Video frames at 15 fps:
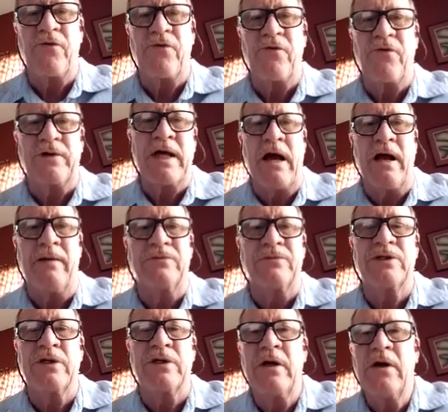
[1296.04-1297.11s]
4 times
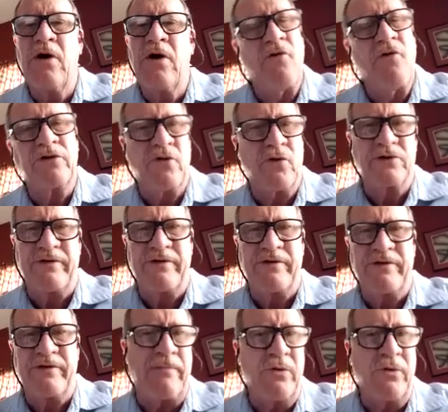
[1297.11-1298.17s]
over the course of a
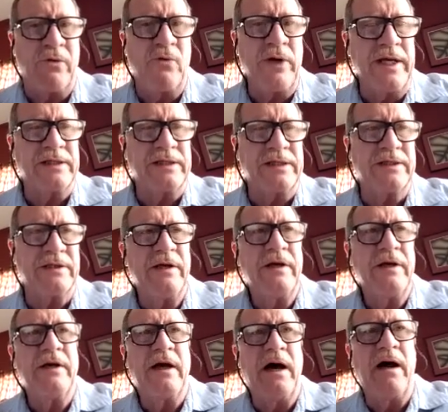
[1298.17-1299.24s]
couple of weeks,
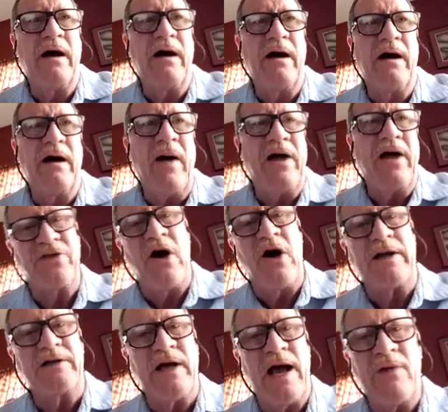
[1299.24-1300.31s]
I
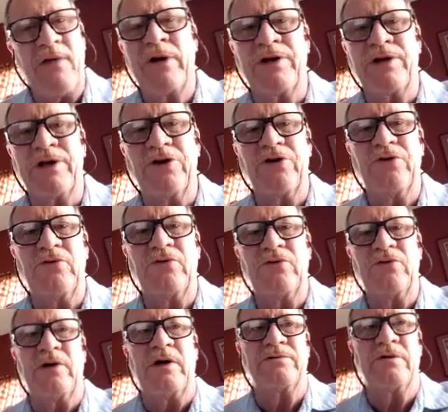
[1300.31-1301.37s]
thought, I want to do
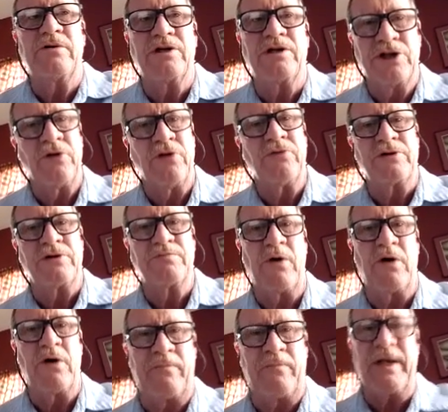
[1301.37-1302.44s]
a children's
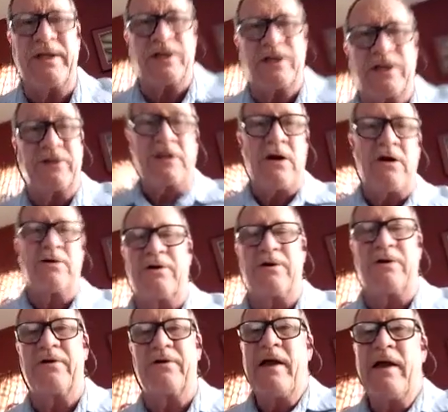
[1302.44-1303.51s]
book based on this
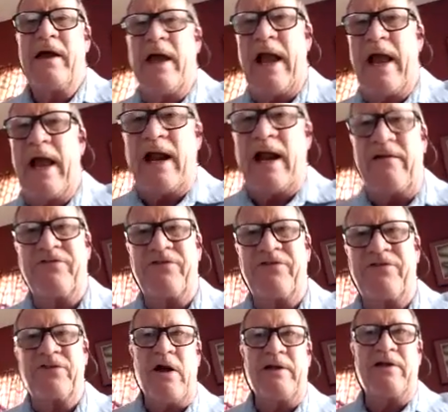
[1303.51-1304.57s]
character. And I
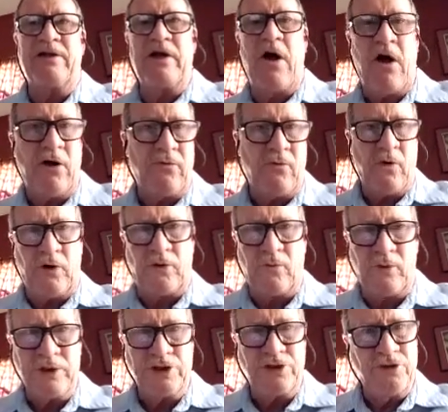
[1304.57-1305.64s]
thought the artwork
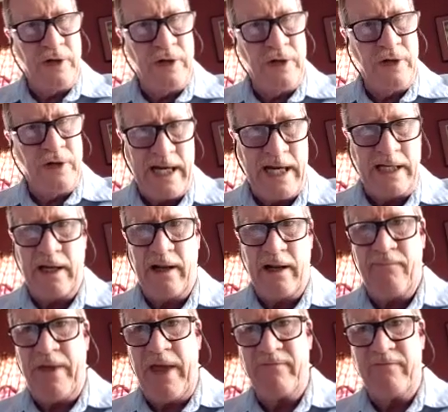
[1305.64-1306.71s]
was unique
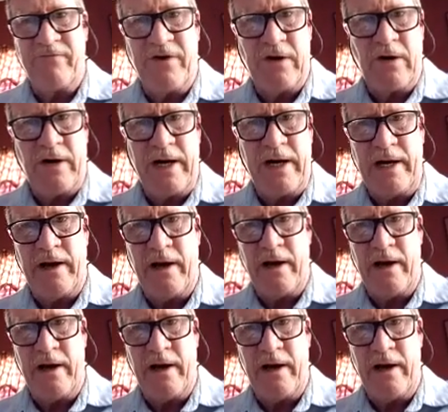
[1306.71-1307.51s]
and very